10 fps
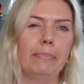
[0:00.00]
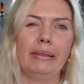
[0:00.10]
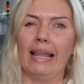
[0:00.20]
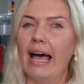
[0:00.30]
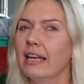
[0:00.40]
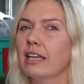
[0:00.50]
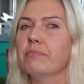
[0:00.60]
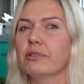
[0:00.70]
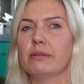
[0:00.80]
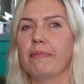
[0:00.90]
planning
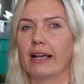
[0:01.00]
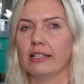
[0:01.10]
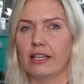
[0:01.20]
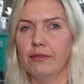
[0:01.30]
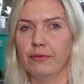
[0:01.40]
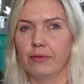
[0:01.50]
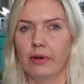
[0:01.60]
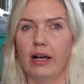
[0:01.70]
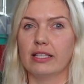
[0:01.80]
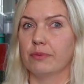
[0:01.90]
perspective,
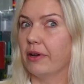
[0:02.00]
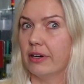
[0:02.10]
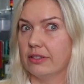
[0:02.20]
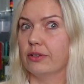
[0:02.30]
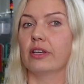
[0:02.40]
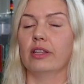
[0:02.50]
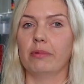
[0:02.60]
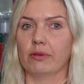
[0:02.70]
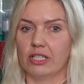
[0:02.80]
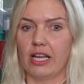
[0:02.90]
as we are talking
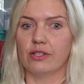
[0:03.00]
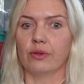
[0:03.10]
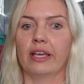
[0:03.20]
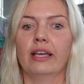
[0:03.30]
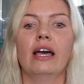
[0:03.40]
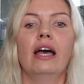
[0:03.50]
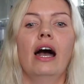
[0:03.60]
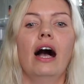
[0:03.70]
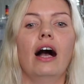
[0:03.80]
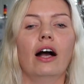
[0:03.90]
about scheduling,
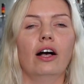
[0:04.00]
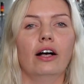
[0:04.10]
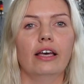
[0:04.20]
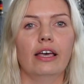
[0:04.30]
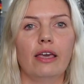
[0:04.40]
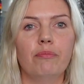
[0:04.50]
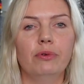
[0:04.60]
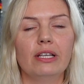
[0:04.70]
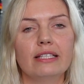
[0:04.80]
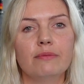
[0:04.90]

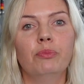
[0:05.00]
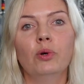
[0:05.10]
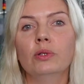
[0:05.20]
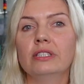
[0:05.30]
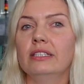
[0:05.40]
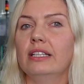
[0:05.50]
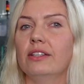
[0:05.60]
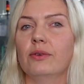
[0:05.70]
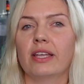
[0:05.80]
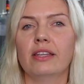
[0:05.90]
it's important that
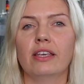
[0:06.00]
you can